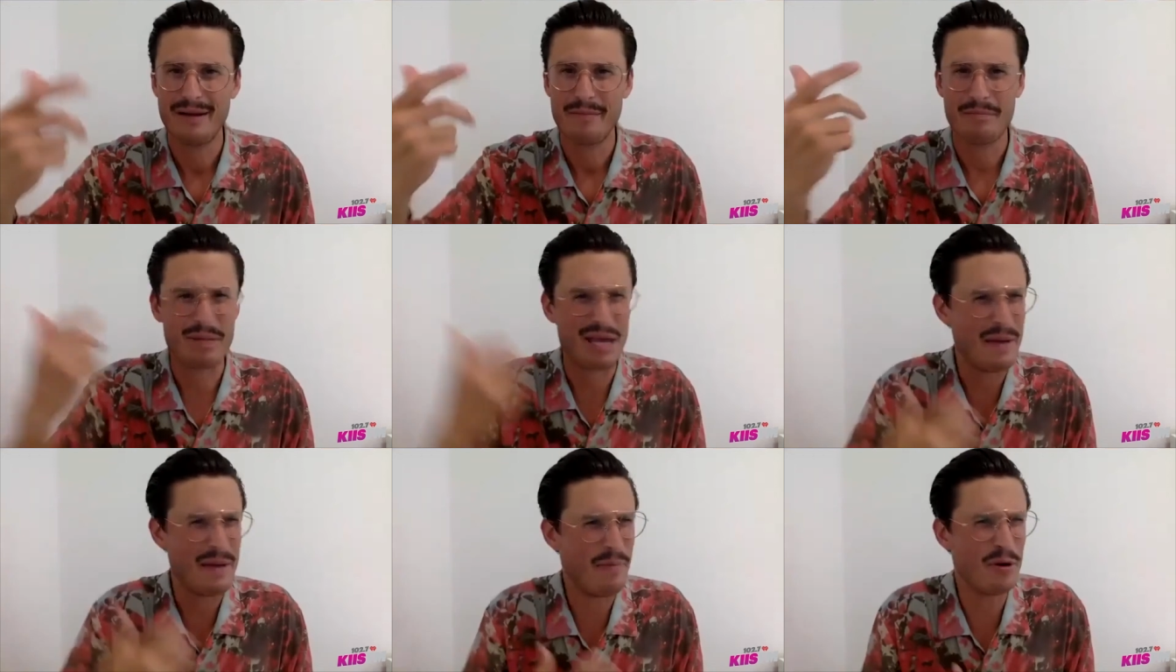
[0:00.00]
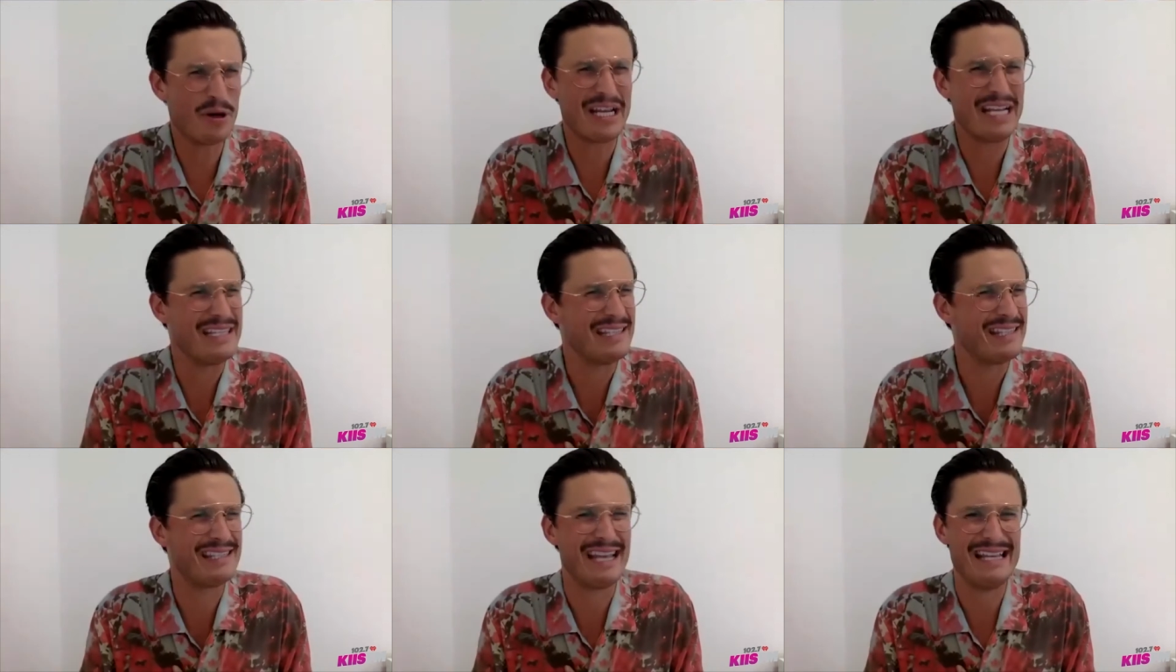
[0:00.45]
People
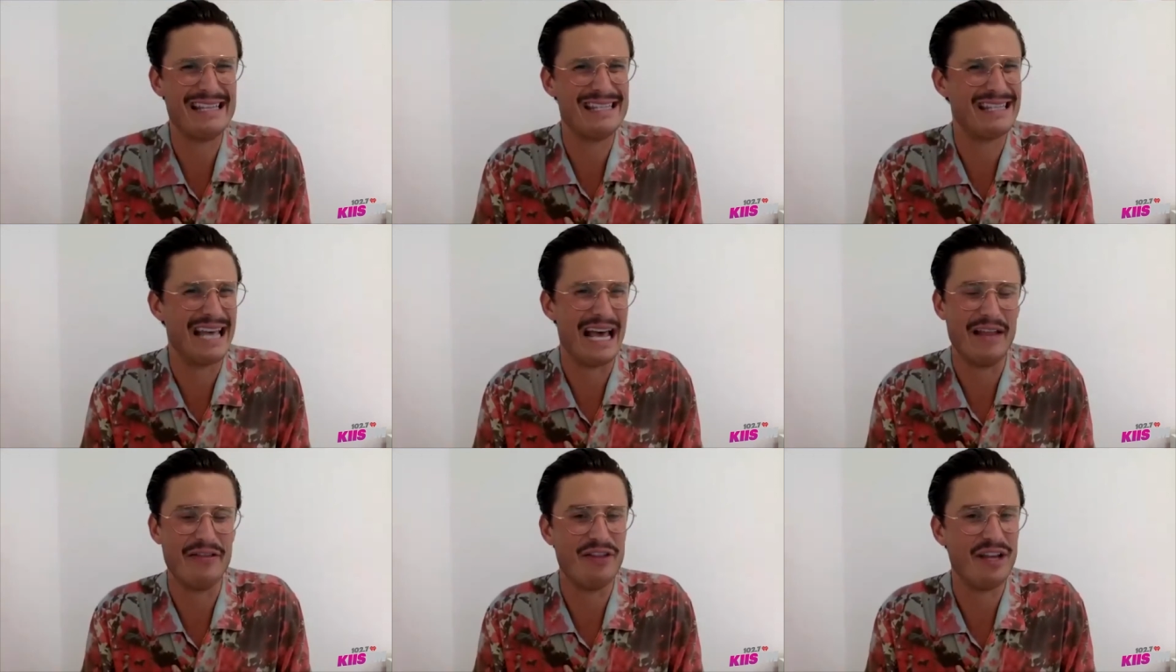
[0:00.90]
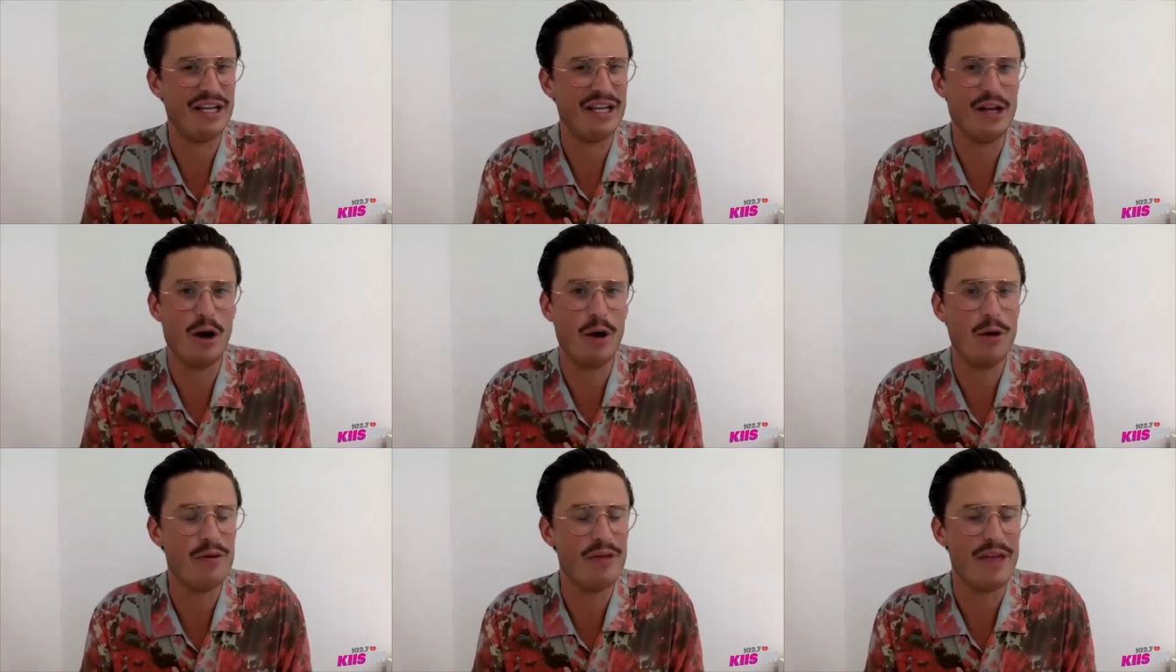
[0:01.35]
can sense that. They
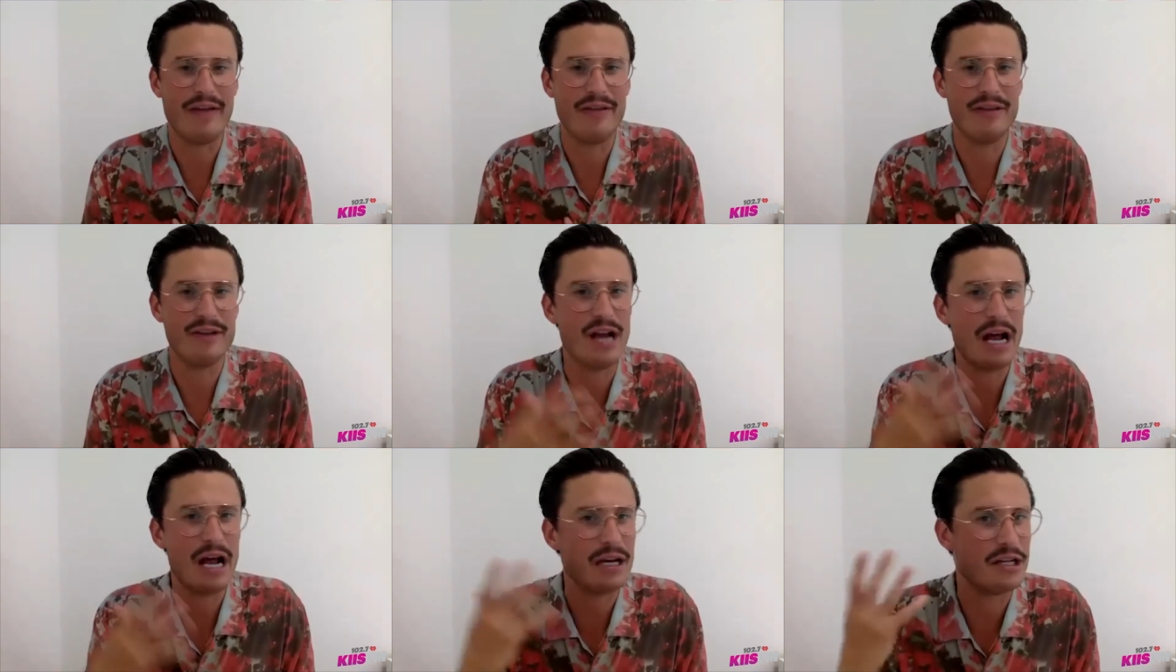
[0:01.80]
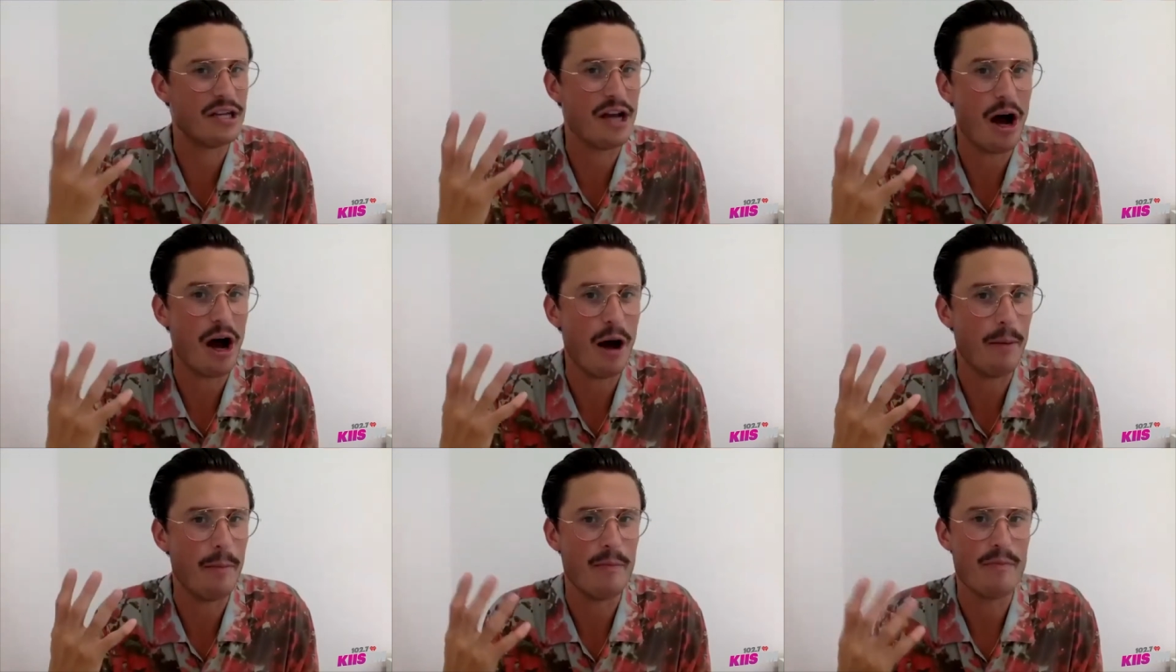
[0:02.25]
know that. They're not
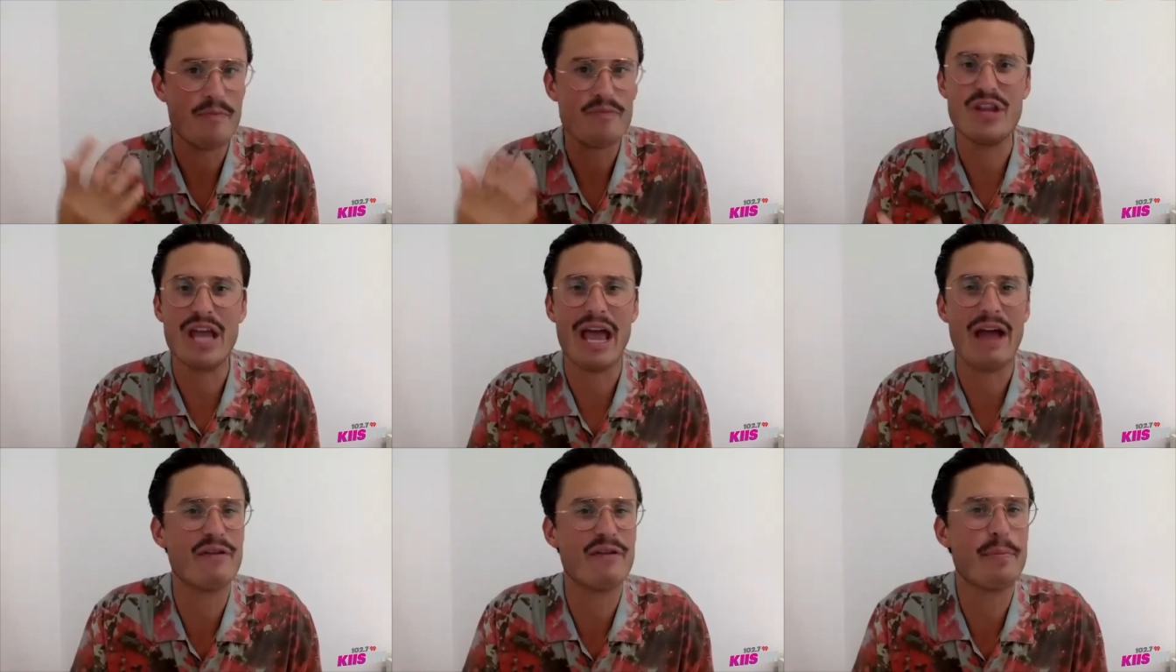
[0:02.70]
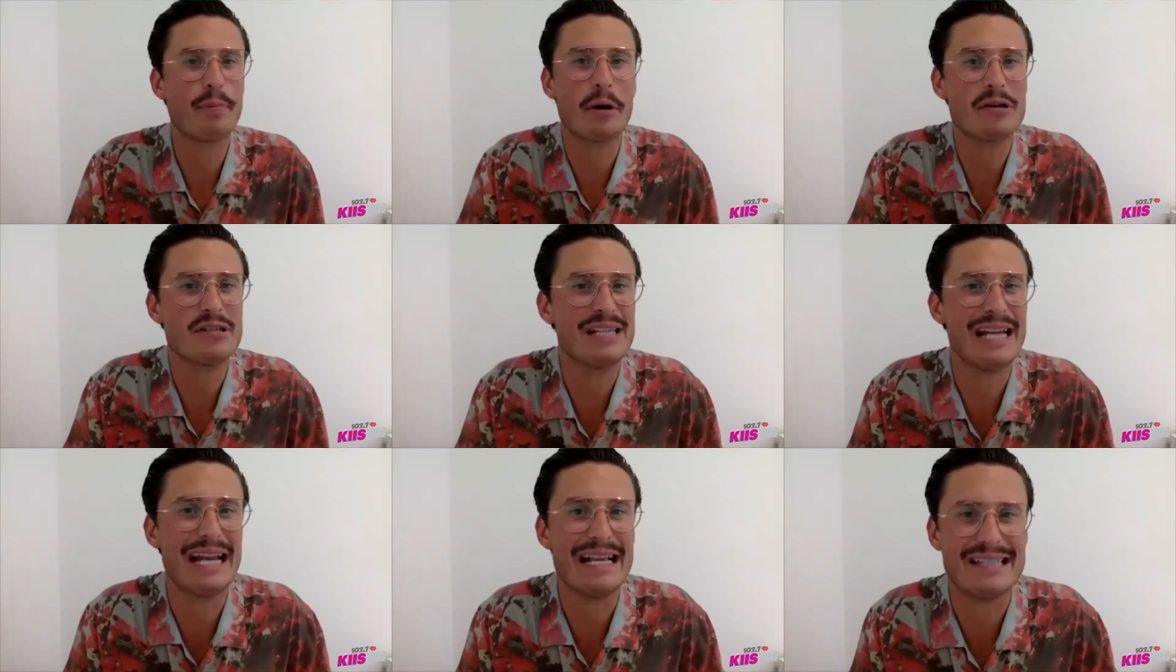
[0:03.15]
dumb. Yeah. Every
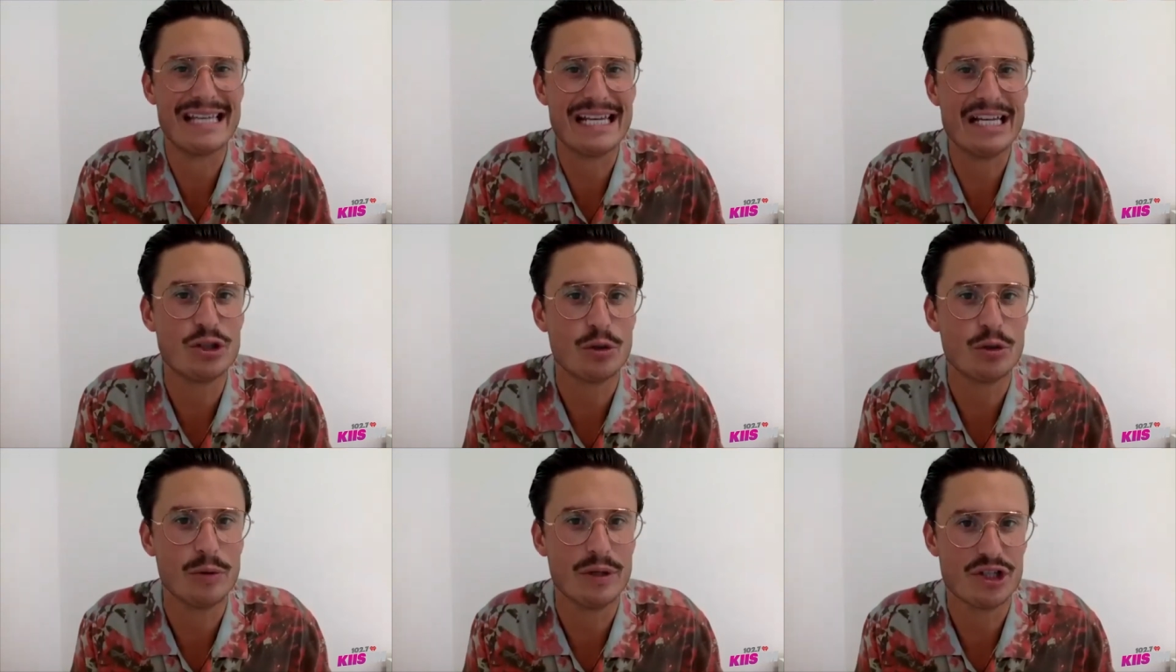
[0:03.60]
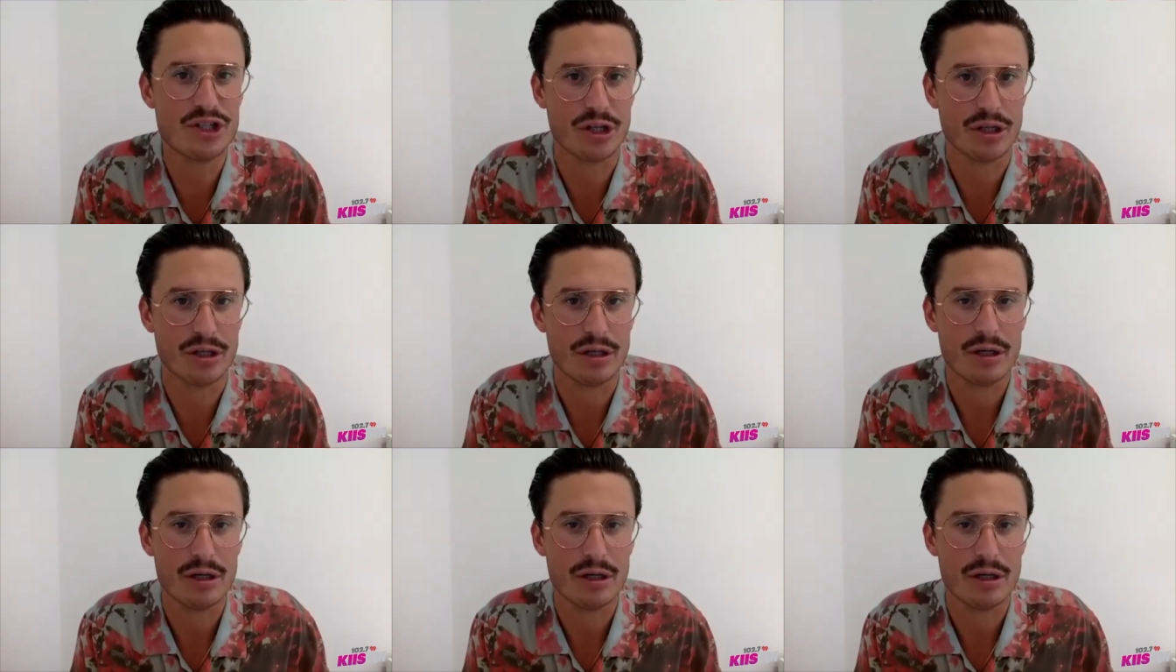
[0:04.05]
person has intuition.